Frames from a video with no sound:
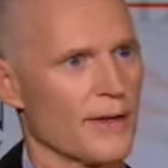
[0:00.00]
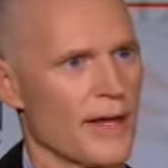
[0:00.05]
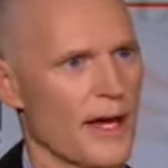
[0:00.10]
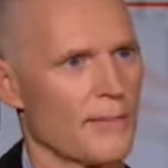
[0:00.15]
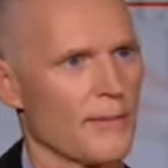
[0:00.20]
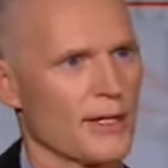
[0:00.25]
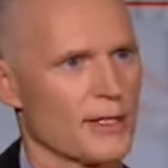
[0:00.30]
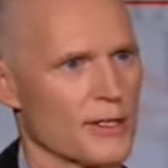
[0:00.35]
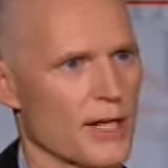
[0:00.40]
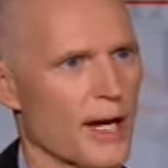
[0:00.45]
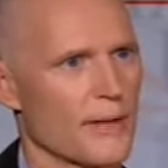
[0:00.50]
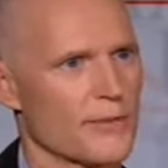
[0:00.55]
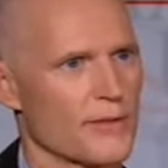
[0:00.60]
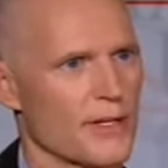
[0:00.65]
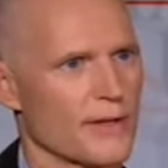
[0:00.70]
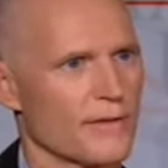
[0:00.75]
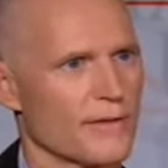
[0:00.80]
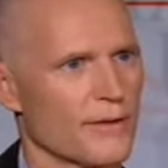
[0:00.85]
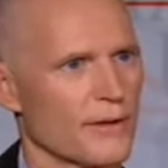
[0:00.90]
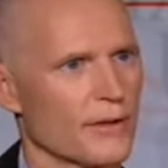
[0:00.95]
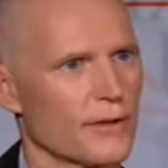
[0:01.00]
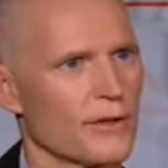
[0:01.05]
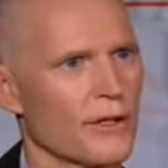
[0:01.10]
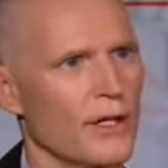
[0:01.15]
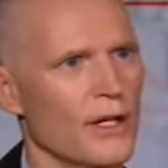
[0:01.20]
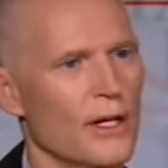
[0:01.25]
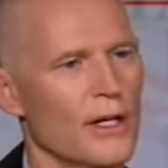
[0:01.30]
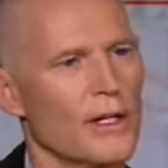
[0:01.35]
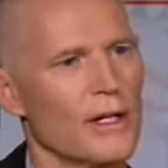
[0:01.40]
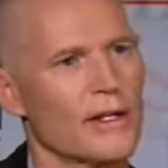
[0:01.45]
month how many jobs they
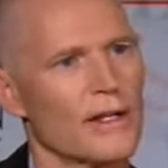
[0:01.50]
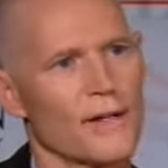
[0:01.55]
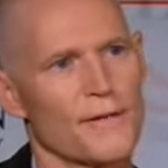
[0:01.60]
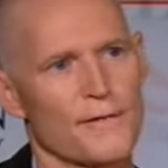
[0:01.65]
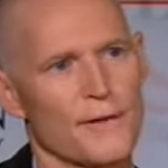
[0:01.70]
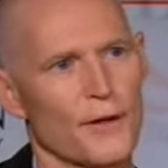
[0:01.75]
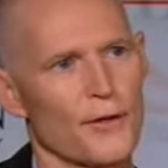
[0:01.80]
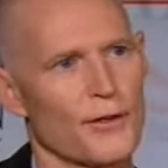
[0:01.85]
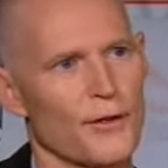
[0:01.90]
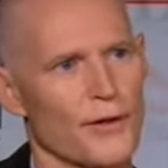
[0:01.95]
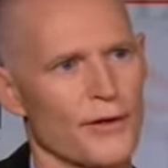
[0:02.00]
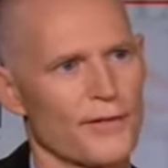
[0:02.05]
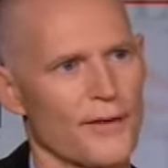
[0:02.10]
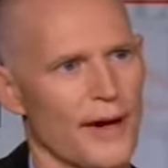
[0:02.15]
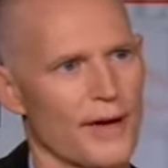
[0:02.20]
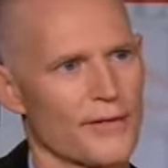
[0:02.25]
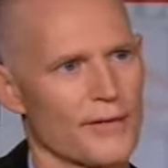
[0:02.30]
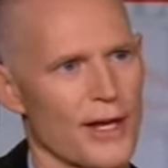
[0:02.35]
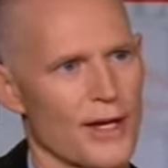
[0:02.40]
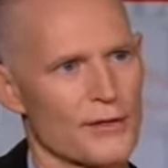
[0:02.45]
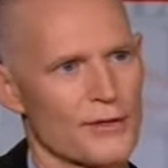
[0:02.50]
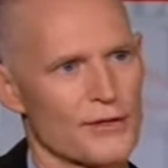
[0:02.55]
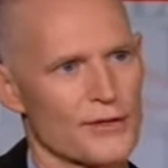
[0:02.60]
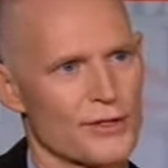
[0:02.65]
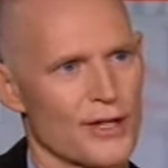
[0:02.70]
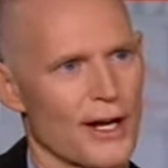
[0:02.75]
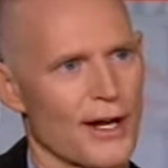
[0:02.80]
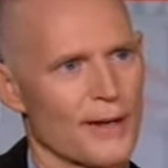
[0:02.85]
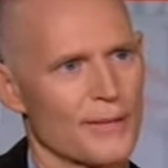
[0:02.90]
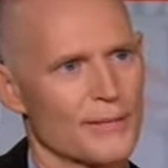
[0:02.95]
filled. They filled
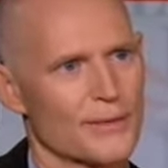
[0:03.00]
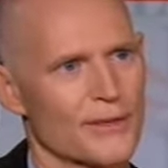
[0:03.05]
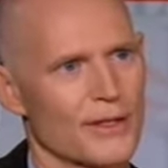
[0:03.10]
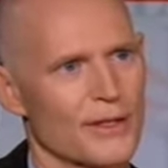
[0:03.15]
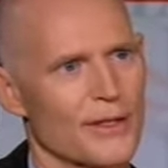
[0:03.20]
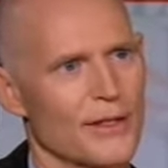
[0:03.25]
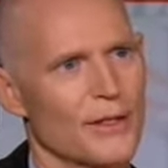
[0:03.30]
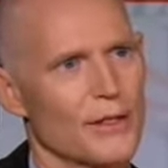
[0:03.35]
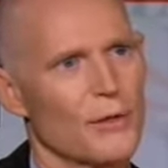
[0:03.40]
35,000 jobs.